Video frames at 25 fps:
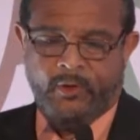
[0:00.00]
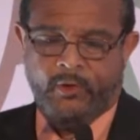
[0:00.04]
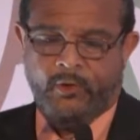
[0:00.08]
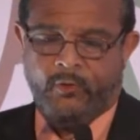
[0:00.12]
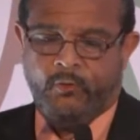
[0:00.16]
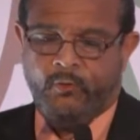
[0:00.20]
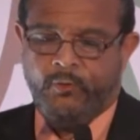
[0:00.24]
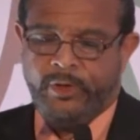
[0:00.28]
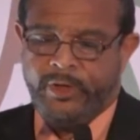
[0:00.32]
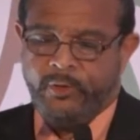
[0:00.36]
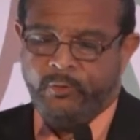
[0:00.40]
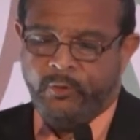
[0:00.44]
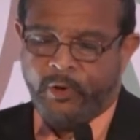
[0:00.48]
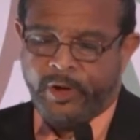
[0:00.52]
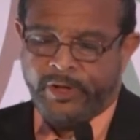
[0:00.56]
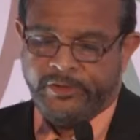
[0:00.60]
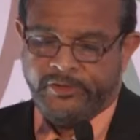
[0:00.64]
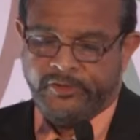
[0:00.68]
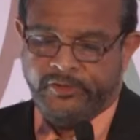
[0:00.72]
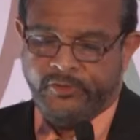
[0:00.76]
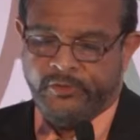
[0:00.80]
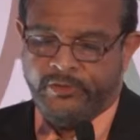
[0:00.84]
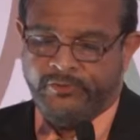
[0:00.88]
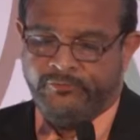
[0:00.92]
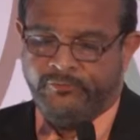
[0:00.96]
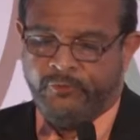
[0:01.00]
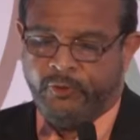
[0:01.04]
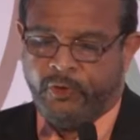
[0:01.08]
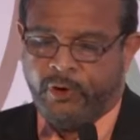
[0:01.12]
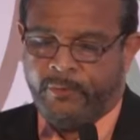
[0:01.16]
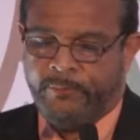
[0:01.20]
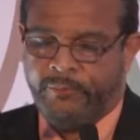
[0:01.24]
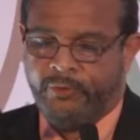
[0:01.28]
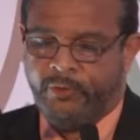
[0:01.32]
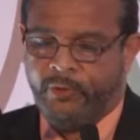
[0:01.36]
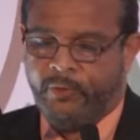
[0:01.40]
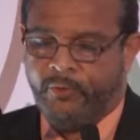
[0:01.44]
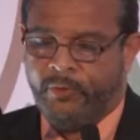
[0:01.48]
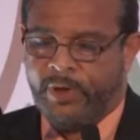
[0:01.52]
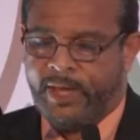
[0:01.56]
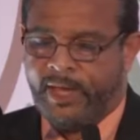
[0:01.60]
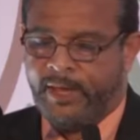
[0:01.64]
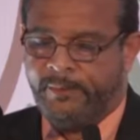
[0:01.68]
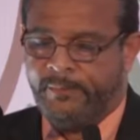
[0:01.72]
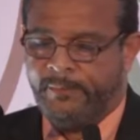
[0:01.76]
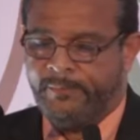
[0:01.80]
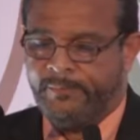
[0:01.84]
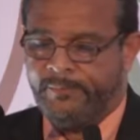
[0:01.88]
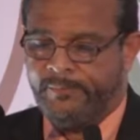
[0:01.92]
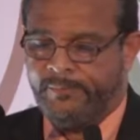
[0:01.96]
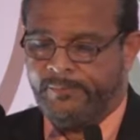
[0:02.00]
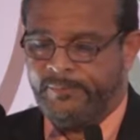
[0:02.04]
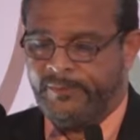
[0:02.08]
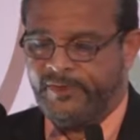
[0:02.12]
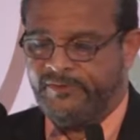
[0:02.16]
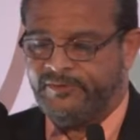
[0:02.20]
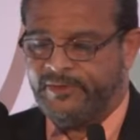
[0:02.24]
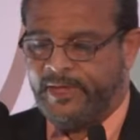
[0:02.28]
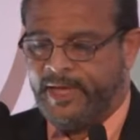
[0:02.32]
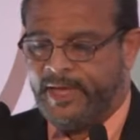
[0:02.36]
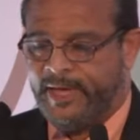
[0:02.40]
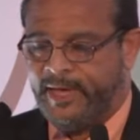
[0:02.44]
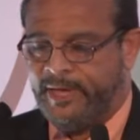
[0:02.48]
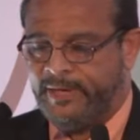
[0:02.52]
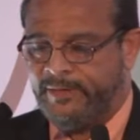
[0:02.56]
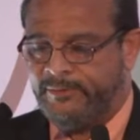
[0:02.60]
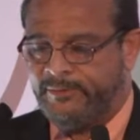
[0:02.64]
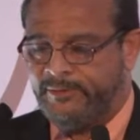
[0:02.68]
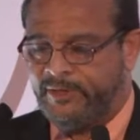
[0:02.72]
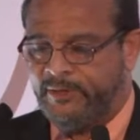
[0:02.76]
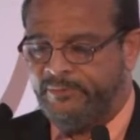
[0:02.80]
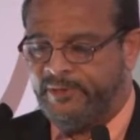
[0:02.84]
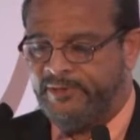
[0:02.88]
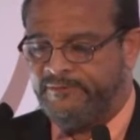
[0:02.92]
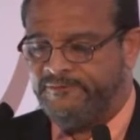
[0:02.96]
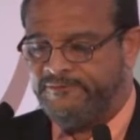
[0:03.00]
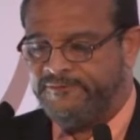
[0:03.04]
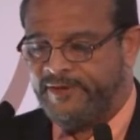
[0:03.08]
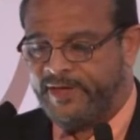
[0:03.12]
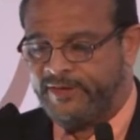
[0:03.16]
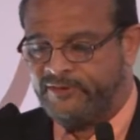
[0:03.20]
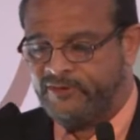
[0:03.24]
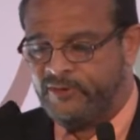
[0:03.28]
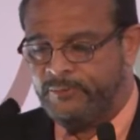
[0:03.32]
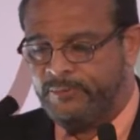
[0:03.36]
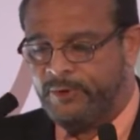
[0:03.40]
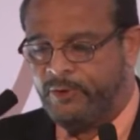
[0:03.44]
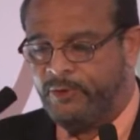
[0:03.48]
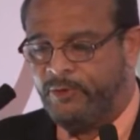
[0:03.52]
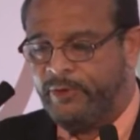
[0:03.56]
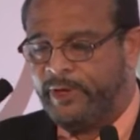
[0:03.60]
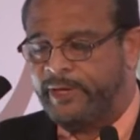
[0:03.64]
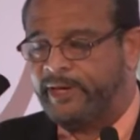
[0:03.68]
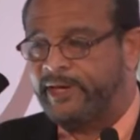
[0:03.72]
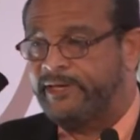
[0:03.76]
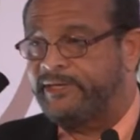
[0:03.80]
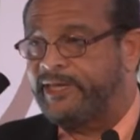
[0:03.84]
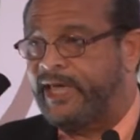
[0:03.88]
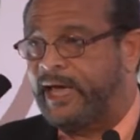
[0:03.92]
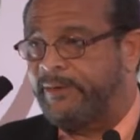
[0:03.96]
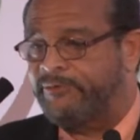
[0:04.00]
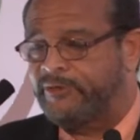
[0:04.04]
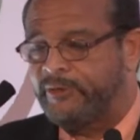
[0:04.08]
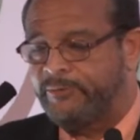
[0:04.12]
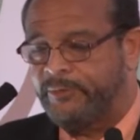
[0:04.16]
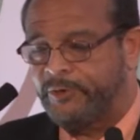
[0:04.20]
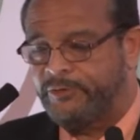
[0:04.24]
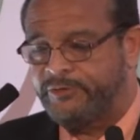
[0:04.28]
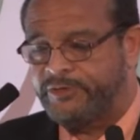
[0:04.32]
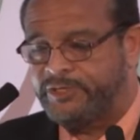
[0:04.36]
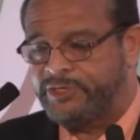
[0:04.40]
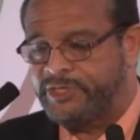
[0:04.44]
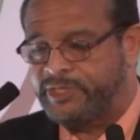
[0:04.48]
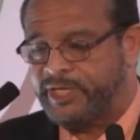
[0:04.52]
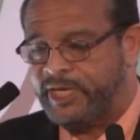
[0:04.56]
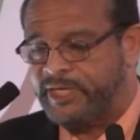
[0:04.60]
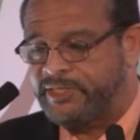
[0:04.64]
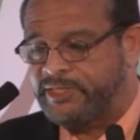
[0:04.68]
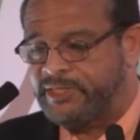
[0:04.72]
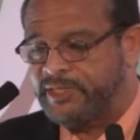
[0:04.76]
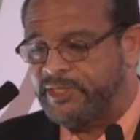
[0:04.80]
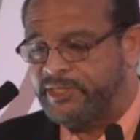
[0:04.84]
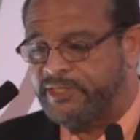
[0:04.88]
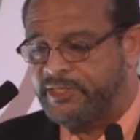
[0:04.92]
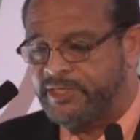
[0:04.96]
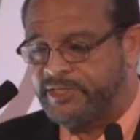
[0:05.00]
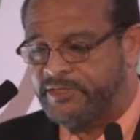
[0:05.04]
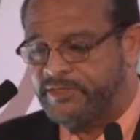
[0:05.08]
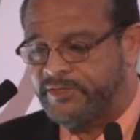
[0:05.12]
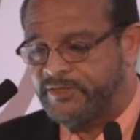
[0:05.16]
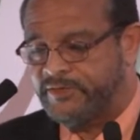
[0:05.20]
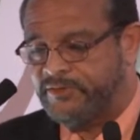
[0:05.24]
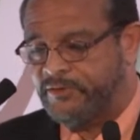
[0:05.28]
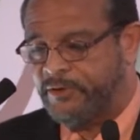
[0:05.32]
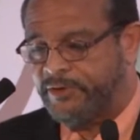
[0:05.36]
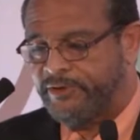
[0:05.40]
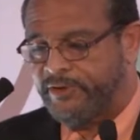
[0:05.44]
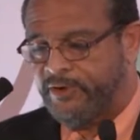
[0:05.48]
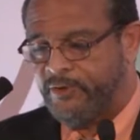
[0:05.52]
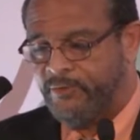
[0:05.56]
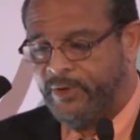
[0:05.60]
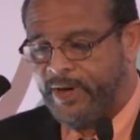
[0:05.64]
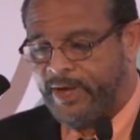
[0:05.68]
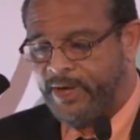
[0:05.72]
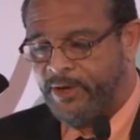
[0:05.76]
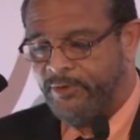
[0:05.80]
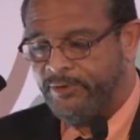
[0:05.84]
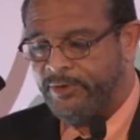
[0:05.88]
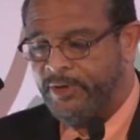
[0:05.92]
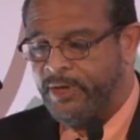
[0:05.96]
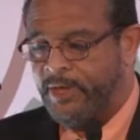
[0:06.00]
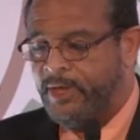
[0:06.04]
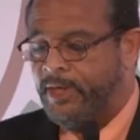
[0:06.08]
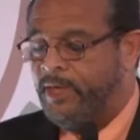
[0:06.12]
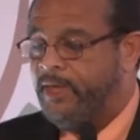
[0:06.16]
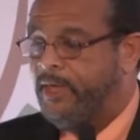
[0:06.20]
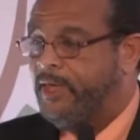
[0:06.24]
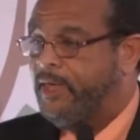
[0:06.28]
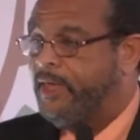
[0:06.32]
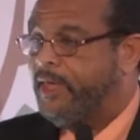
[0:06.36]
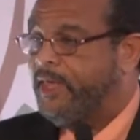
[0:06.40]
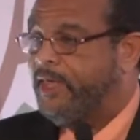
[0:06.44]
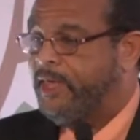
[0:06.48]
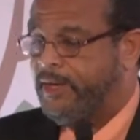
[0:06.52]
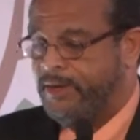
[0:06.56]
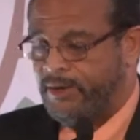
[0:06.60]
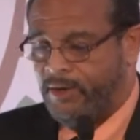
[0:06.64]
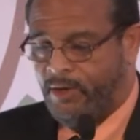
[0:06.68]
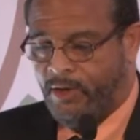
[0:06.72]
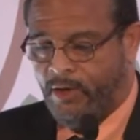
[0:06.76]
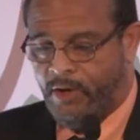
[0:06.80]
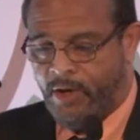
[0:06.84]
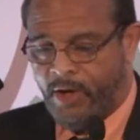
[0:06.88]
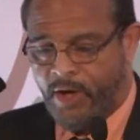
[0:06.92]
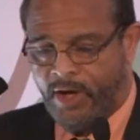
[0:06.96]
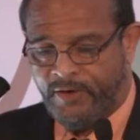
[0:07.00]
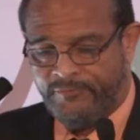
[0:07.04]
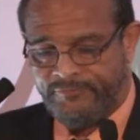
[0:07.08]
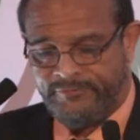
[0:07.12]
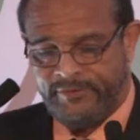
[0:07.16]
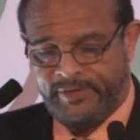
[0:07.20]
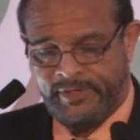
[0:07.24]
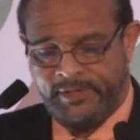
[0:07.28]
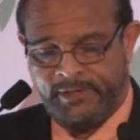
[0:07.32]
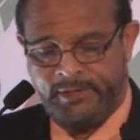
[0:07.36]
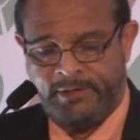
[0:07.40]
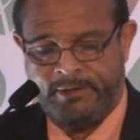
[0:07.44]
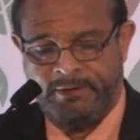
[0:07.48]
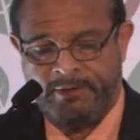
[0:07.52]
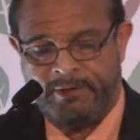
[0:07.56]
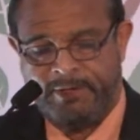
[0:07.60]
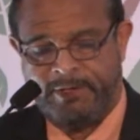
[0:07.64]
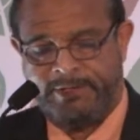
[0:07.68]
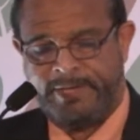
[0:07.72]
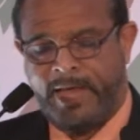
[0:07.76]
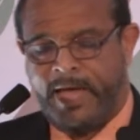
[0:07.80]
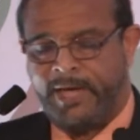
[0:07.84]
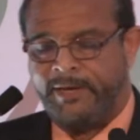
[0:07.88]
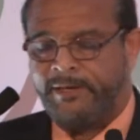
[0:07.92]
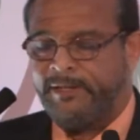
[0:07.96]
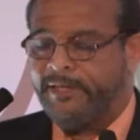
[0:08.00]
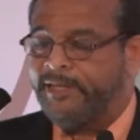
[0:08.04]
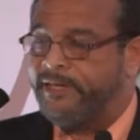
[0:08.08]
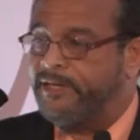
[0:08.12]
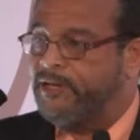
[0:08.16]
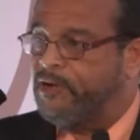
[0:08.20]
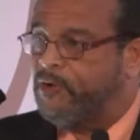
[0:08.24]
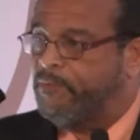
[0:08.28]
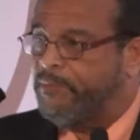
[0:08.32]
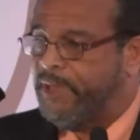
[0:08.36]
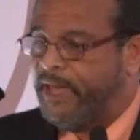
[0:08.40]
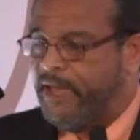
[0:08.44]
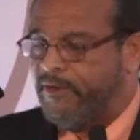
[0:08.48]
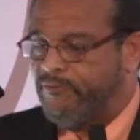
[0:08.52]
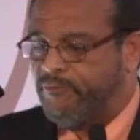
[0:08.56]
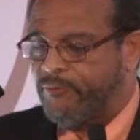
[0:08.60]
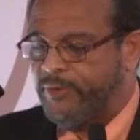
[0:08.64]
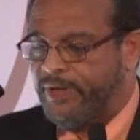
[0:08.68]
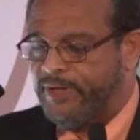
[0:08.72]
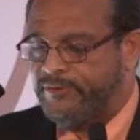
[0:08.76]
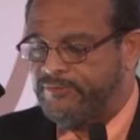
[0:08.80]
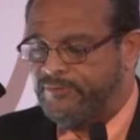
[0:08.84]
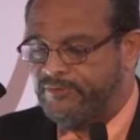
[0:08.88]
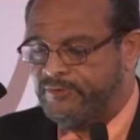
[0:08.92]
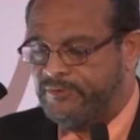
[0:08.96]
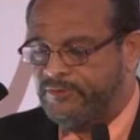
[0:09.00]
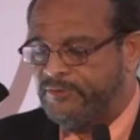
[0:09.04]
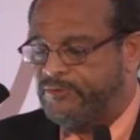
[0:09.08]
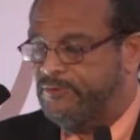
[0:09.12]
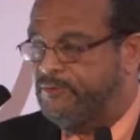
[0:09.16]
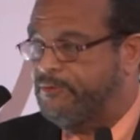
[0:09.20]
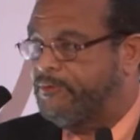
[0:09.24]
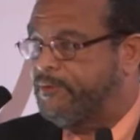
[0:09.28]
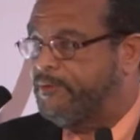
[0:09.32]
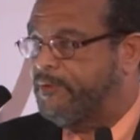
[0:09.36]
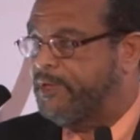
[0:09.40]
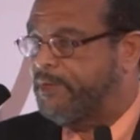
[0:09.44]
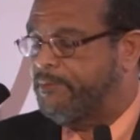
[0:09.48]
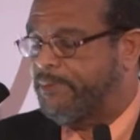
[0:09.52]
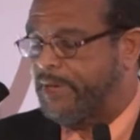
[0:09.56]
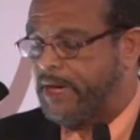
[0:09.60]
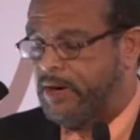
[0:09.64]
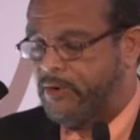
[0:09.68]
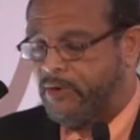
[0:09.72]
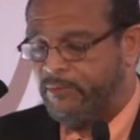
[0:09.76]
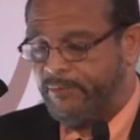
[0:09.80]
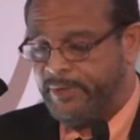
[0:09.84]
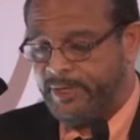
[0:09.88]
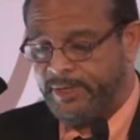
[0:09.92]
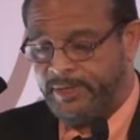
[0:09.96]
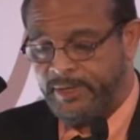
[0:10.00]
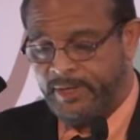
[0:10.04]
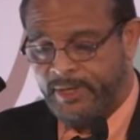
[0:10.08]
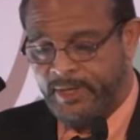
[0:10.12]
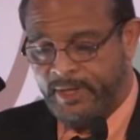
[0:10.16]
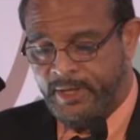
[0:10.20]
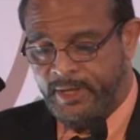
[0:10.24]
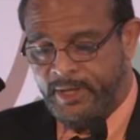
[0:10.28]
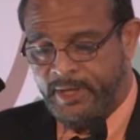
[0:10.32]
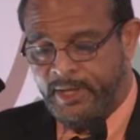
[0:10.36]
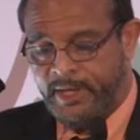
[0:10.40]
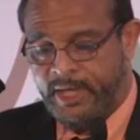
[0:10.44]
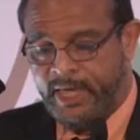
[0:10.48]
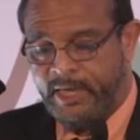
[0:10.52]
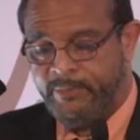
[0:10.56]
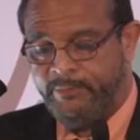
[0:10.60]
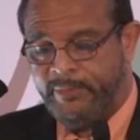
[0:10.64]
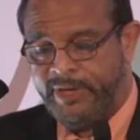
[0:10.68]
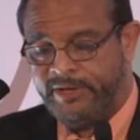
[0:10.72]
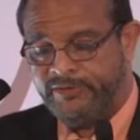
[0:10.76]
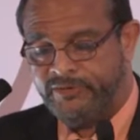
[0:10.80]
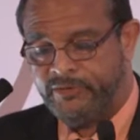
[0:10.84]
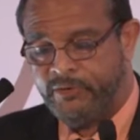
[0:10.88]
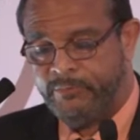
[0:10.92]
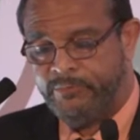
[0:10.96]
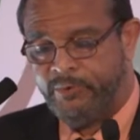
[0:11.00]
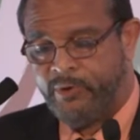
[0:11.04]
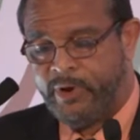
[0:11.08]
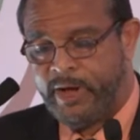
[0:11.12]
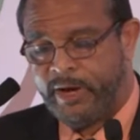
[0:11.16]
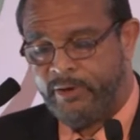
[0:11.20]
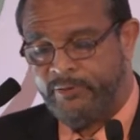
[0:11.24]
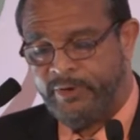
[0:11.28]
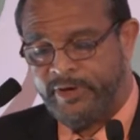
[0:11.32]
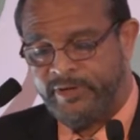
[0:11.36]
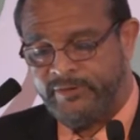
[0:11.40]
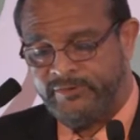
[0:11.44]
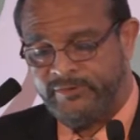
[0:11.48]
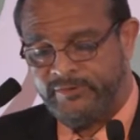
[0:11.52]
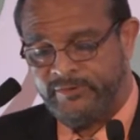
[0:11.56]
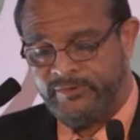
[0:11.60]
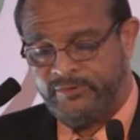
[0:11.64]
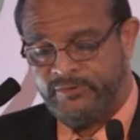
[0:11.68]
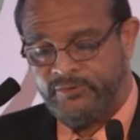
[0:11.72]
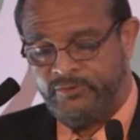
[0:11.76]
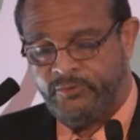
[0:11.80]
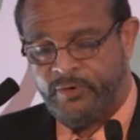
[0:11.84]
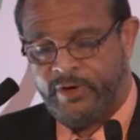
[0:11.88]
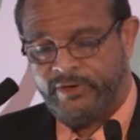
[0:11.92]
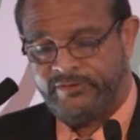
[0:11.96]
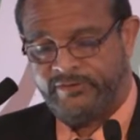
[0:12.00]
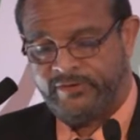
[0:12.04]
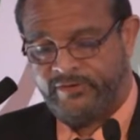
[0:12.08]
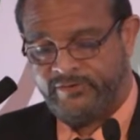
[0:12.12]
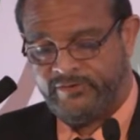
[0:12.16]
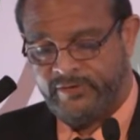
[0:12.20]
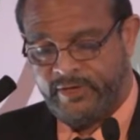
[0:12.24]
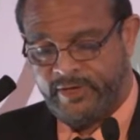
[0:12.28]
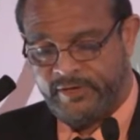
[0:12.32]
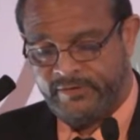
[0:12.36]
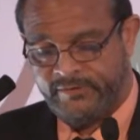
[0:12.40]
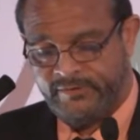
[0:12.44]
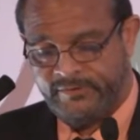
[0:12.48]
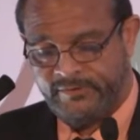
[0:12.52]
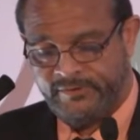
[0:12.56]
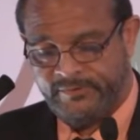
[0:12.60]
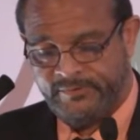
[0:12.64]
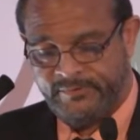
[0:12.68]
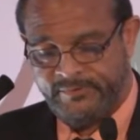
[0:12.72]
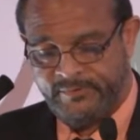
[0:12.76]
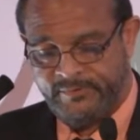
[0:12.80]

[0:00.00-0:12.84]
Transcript: We want to inform program design to be flexible and adaptable to changing conditions on the ground and often nonlinear pathways to empowerment and measure progress to our success.